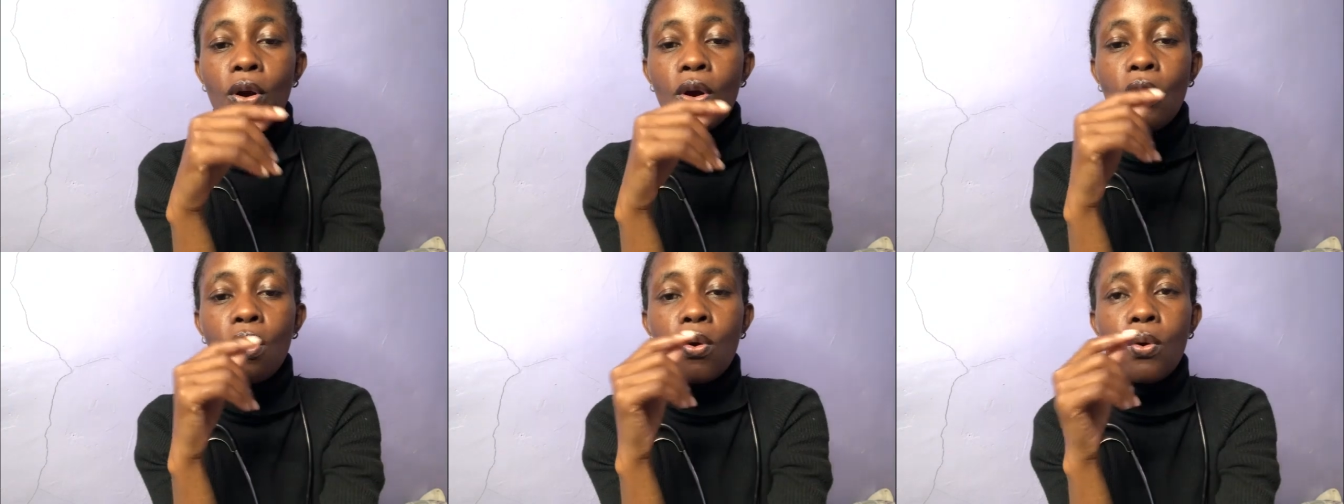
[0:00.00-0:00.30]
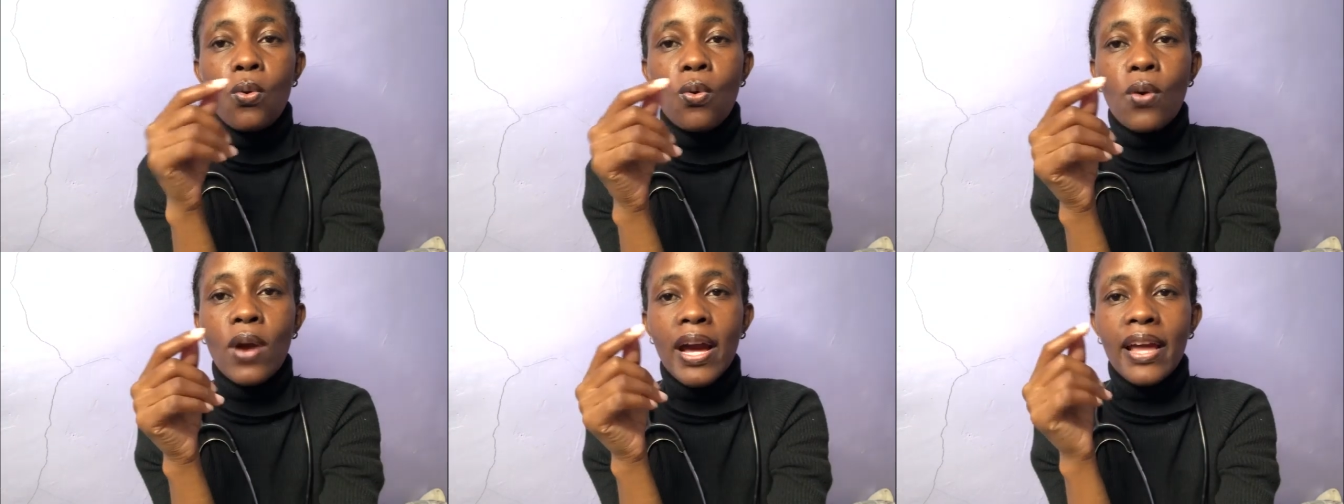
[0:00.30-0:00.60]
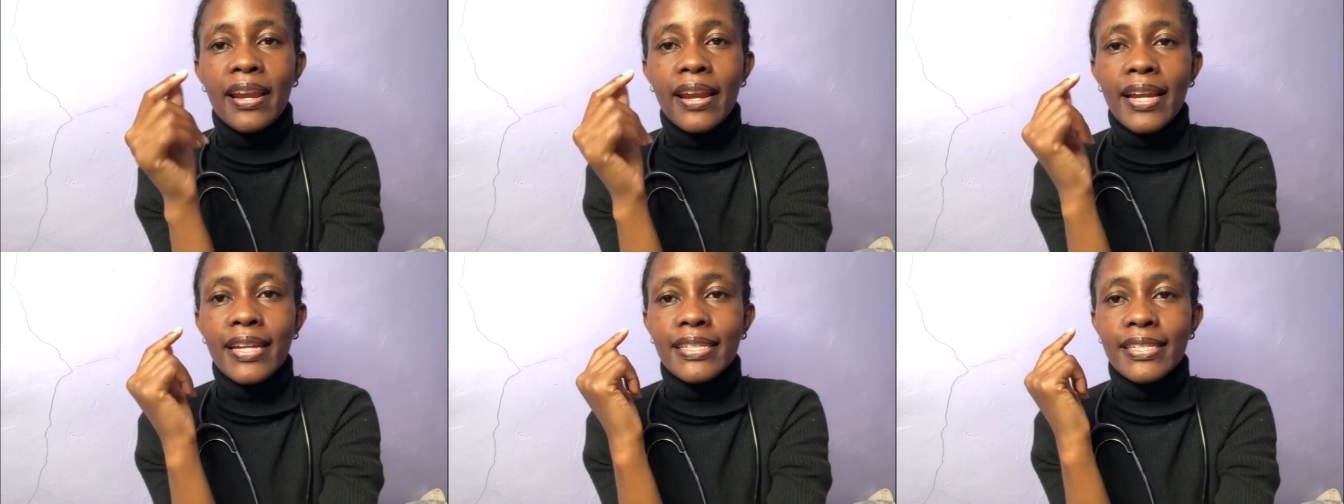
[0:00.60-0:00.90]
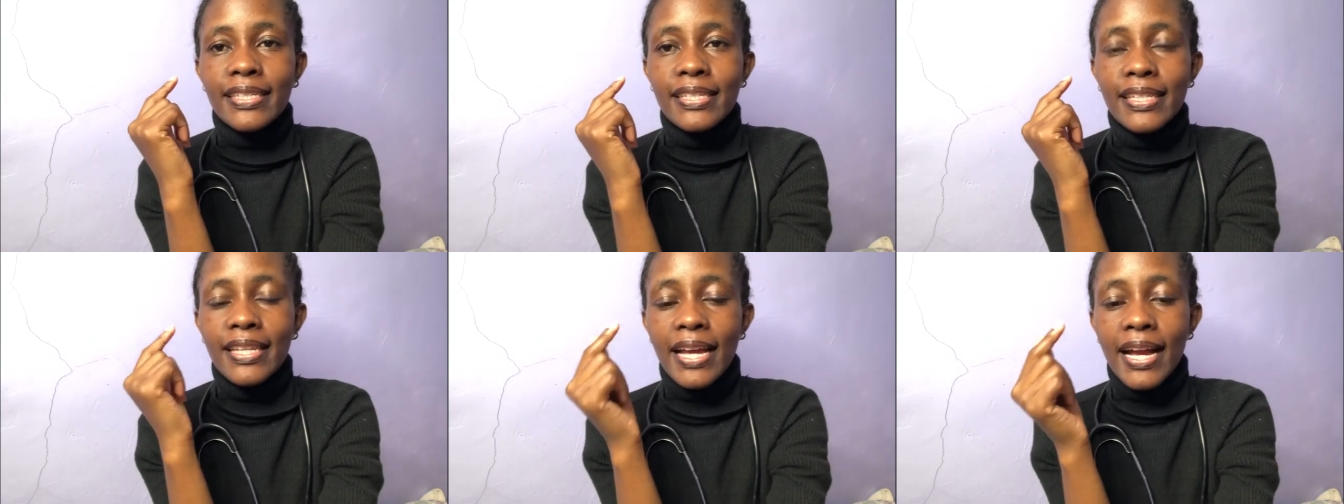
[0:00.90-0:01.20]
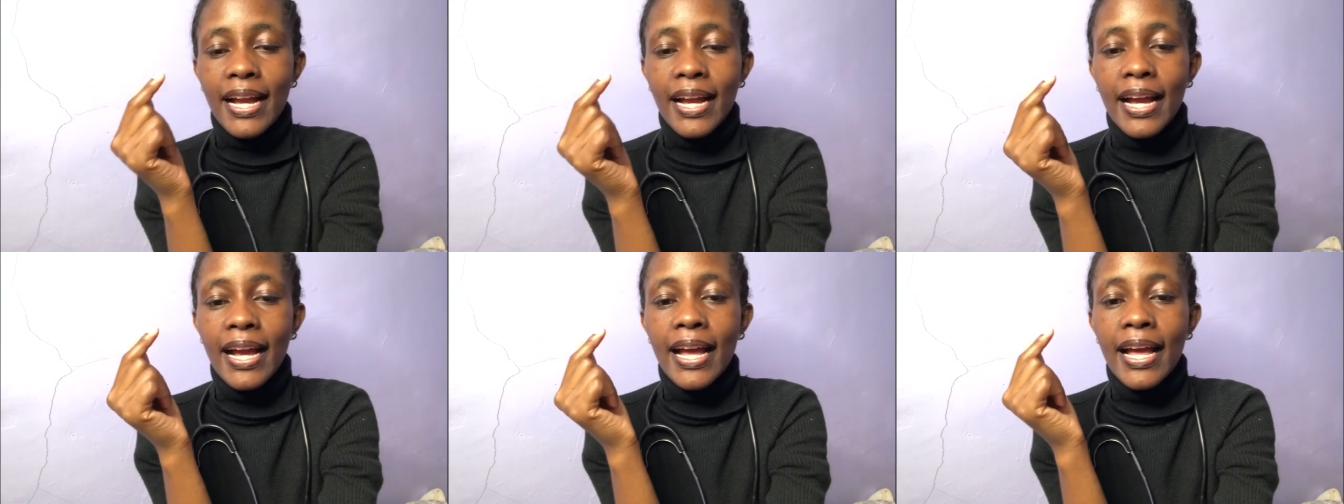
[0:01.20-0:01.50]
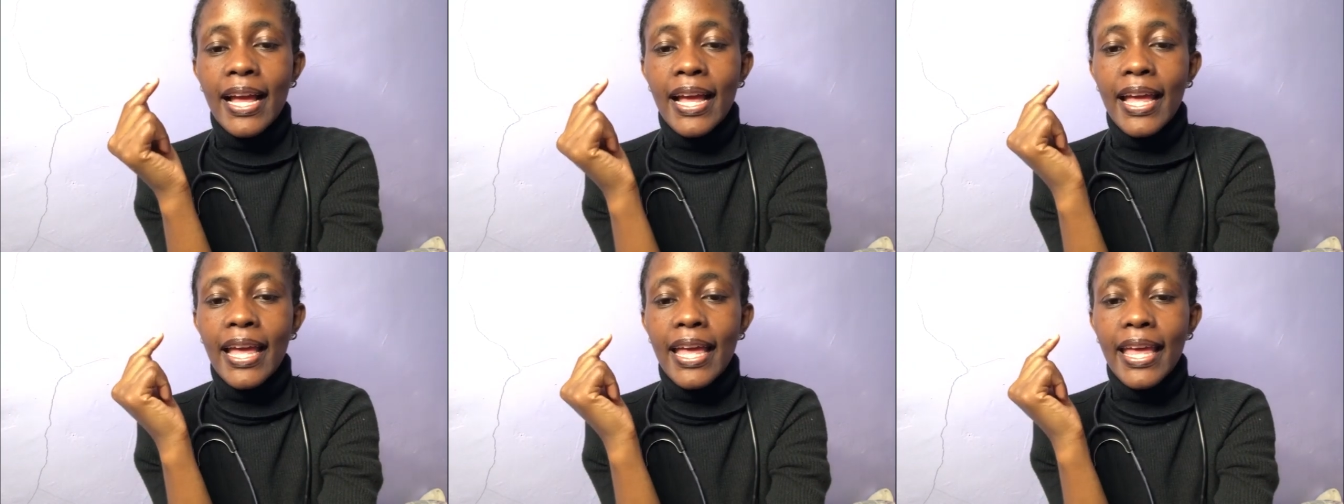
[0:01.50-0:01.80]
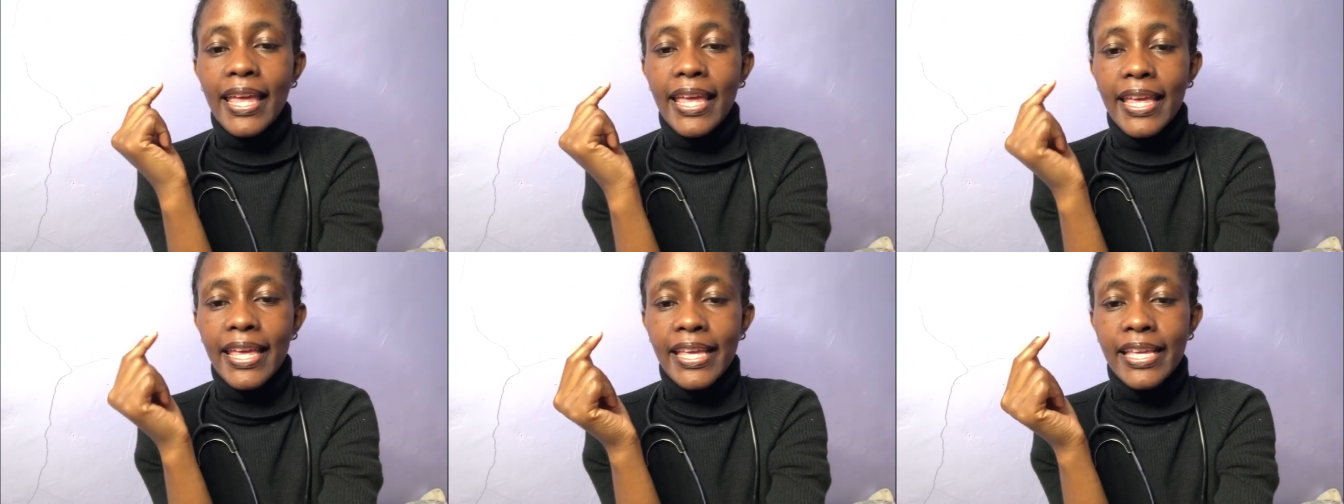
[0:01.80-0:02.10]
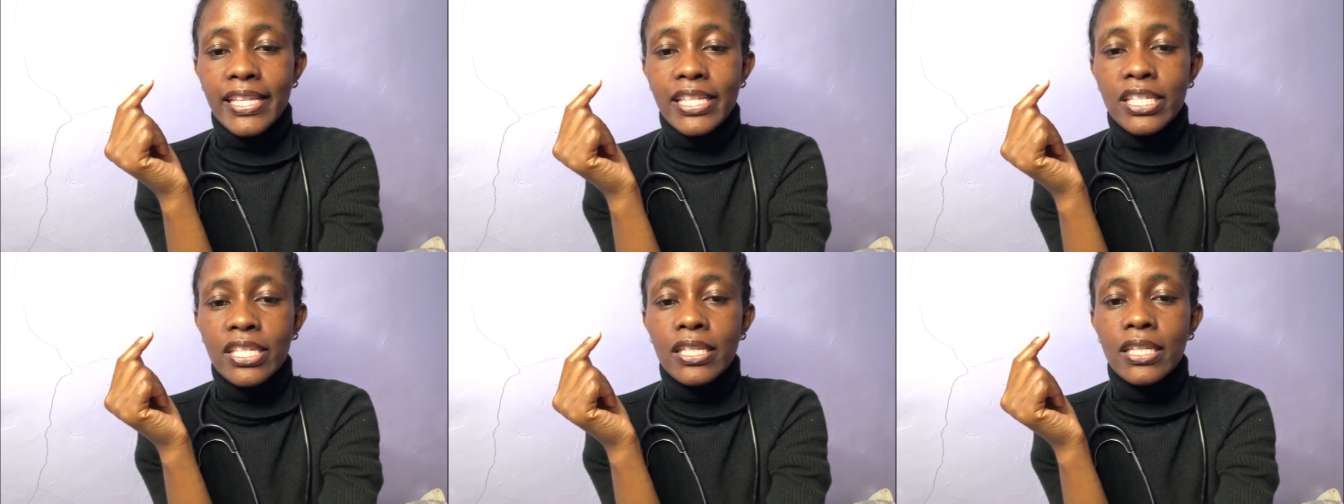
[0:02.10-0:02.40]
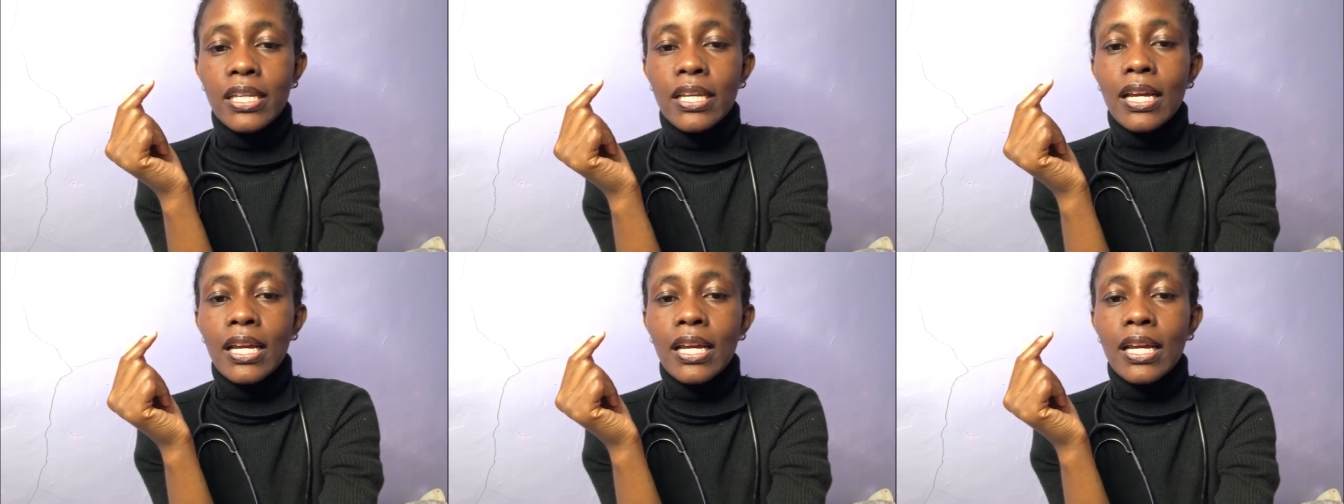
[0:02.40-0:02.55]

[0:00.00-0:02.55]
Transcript: who are at younger age.